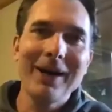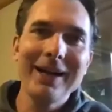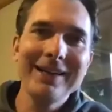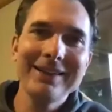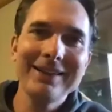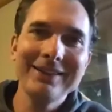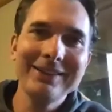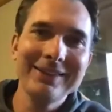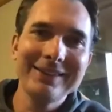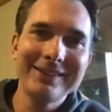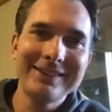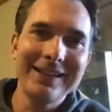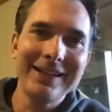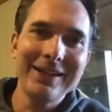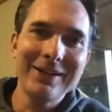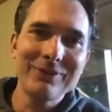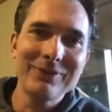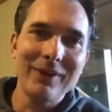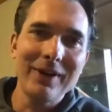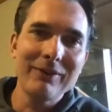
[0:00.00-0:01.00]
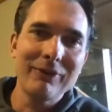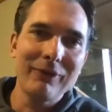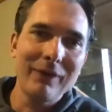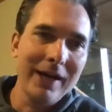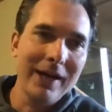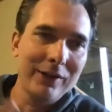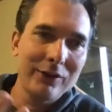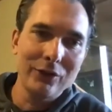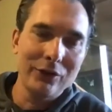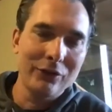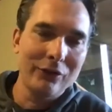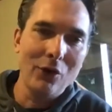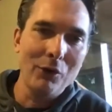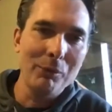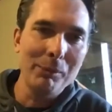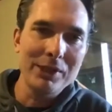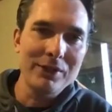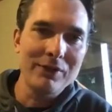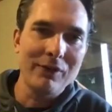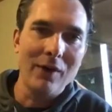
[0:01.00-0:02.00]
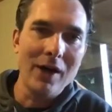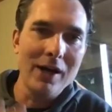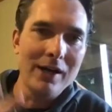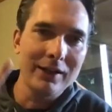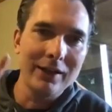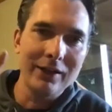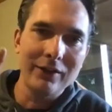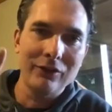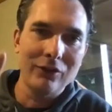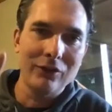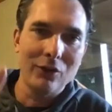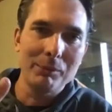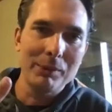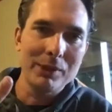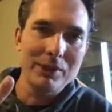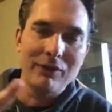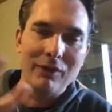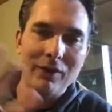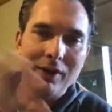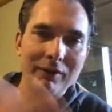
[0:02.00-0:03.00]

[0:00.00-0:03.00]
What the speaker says: are you not sharing fun fact? You're so much fun. There's so much fun